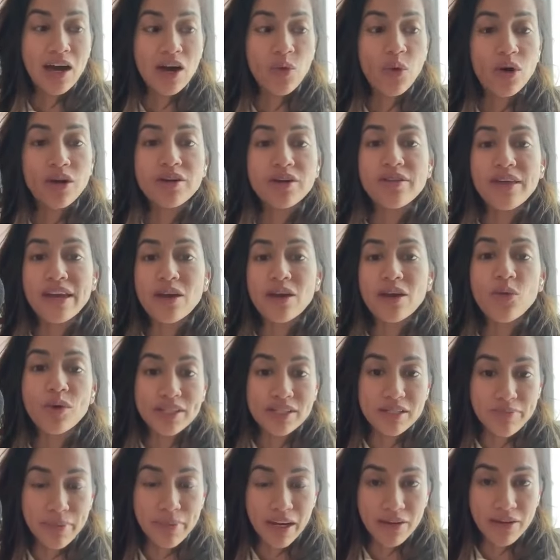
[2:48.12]
what are they going
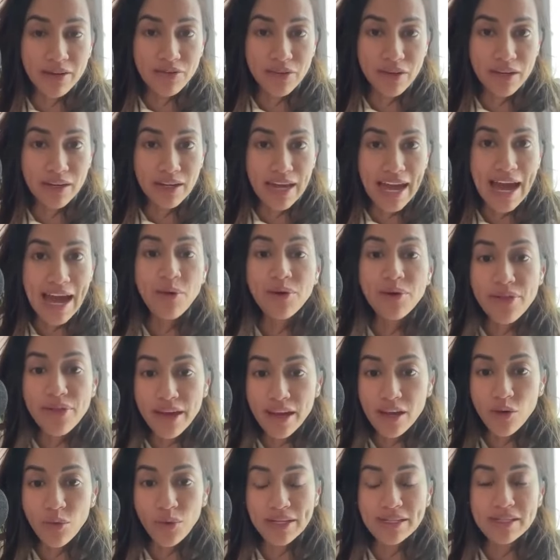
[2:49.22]
to benefit? How are they
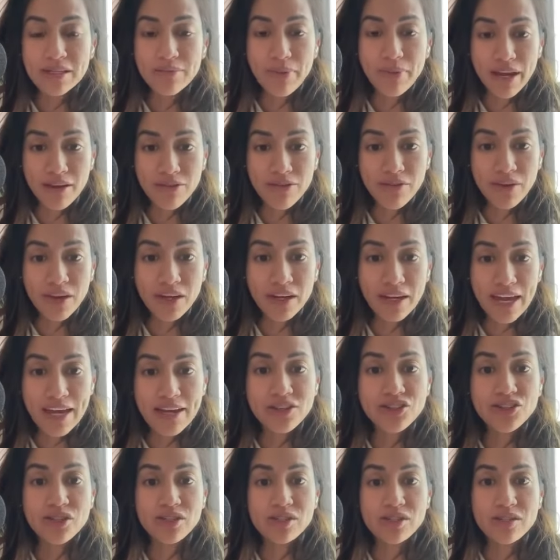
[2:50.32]
going to benefit? And
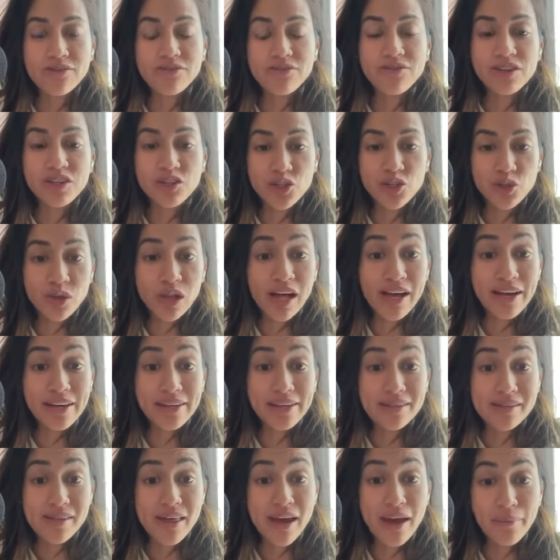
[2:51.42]
just
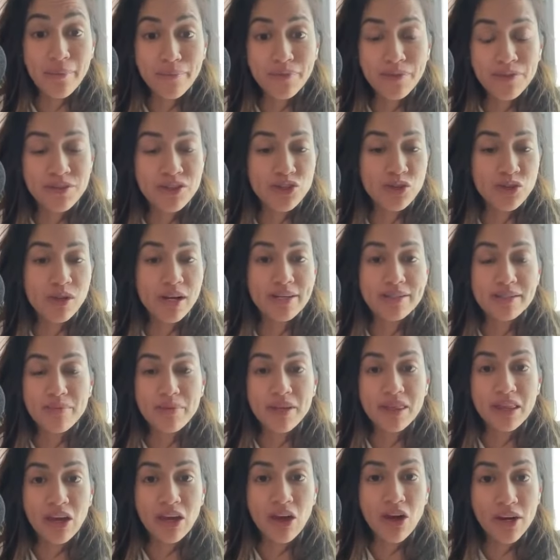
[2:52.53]
visualize them
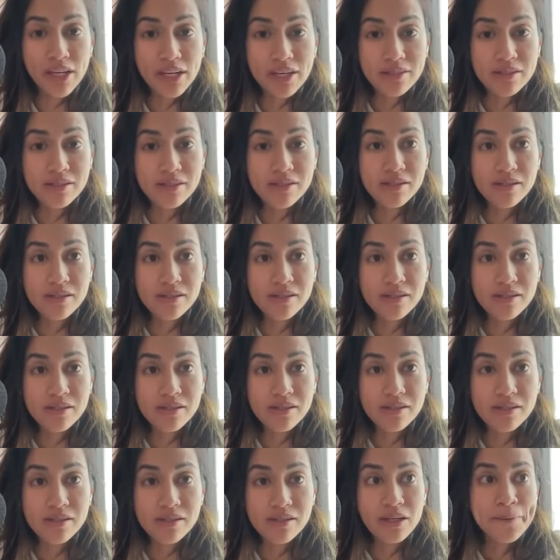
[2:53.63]
in the audience,
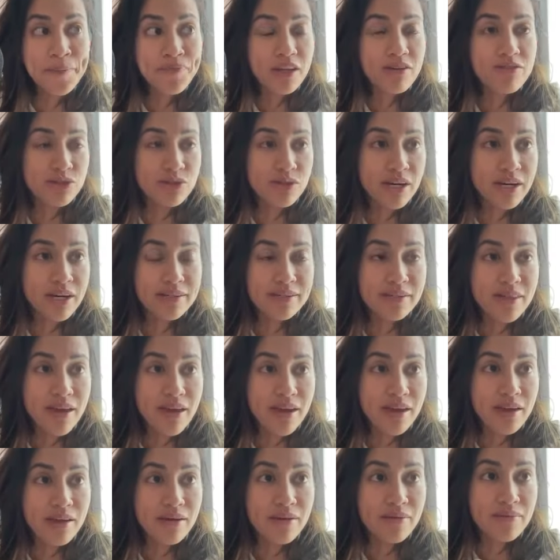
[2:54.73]
visualize
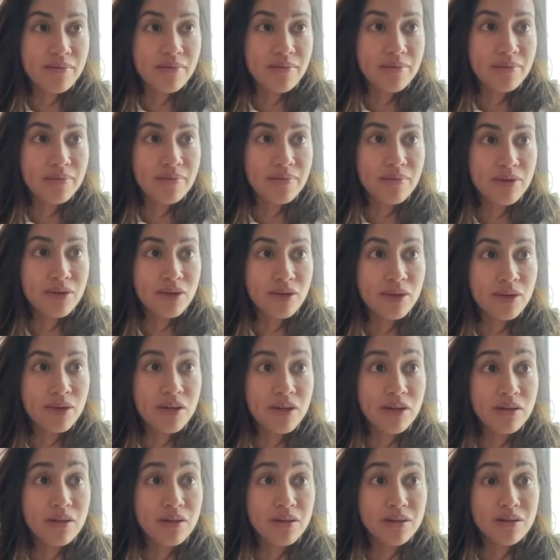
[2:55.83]
them
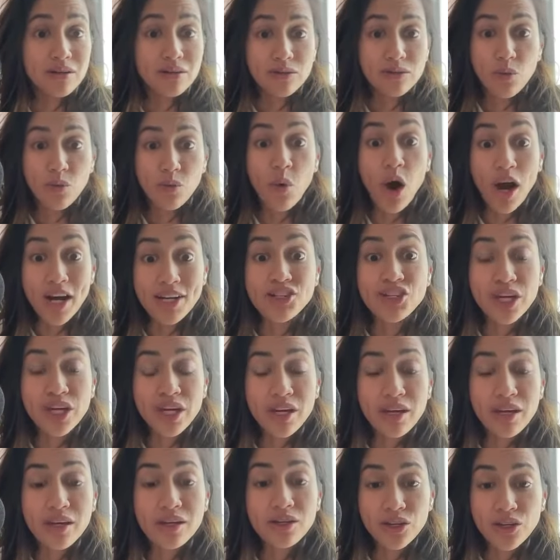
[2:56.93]

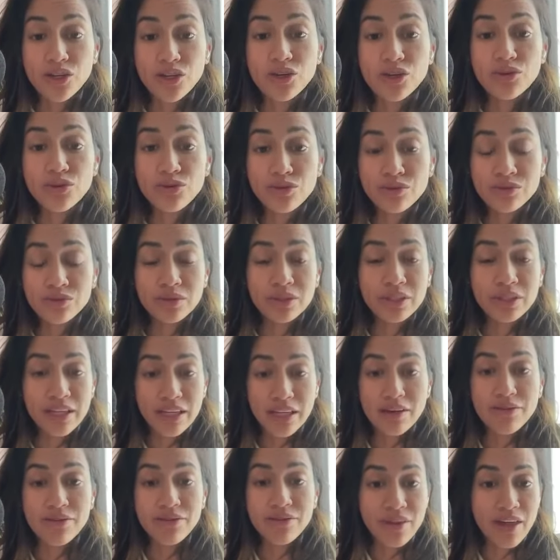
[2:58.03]
watching you
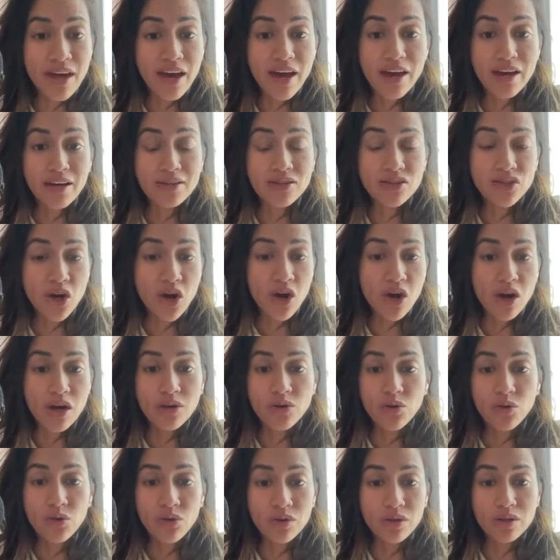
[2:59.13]
give that talk
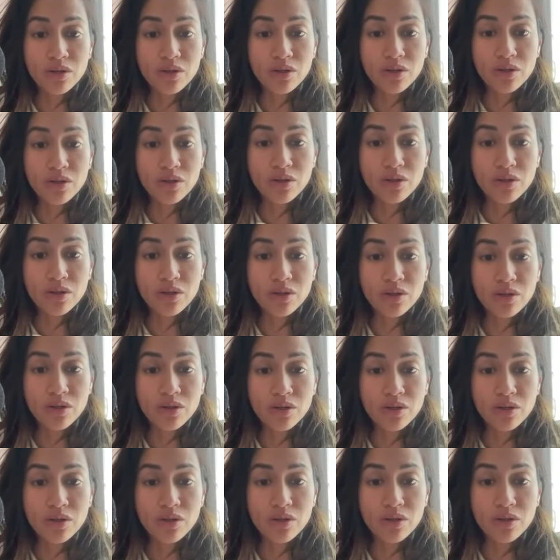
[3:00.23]
or
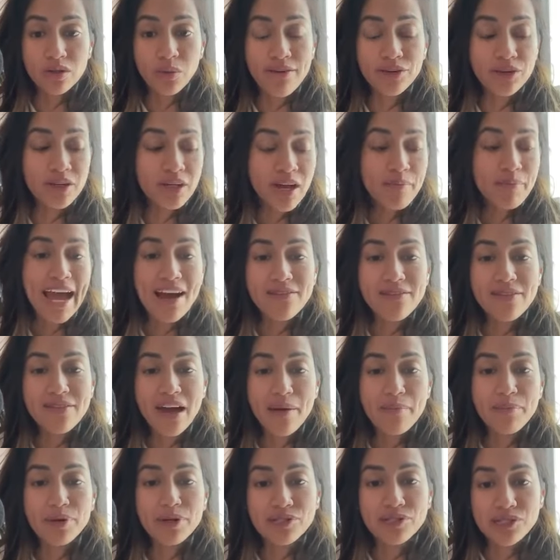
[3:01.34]
whatever, but
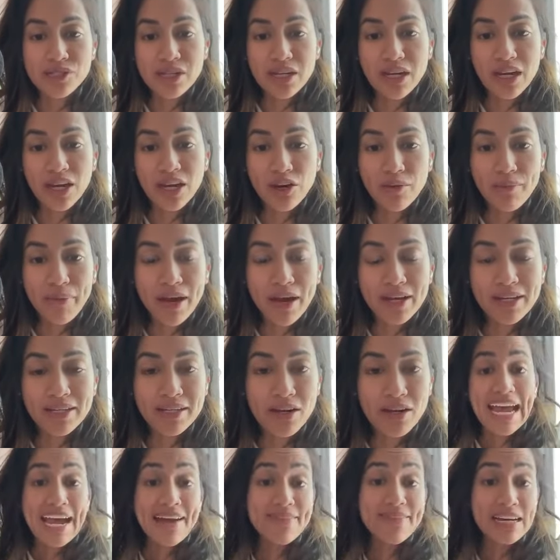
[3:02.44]
have that person in your
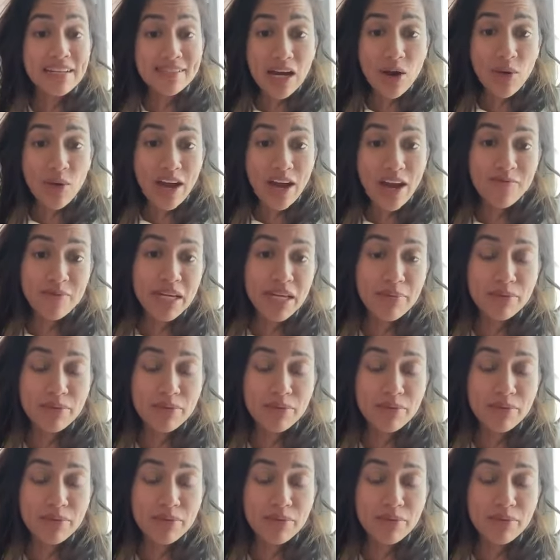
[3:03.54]
mind. And that's how I've been